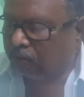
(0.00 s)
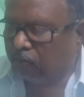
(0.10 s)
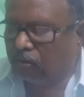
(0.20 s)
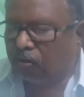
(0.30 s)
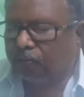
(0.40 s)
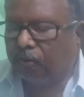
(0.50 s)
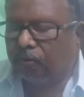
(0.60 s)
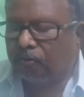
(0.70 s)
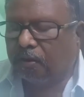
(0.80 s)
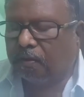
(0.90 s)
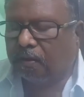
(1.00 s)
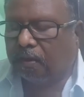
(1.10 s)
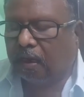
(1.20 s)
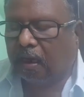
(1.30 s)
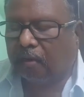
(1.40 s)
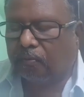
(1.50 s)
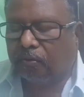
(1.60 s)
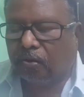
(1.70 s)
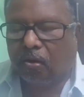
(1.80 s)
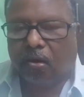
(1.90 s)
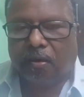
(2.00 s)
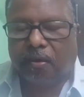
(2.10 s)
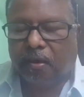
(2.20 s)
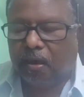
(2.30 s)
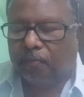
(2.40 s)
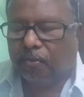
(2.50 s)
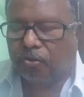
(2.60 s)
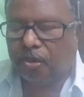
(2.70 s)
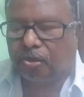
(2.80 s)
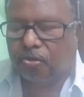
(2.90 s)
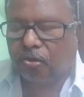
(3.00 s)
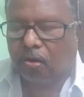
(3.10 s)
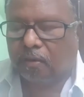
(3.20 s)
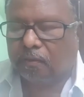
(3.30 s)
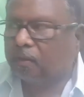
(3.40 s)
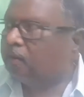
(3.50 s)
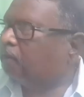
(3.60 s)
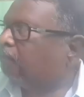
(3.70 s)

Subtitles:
also produces the hormone called progesterone. The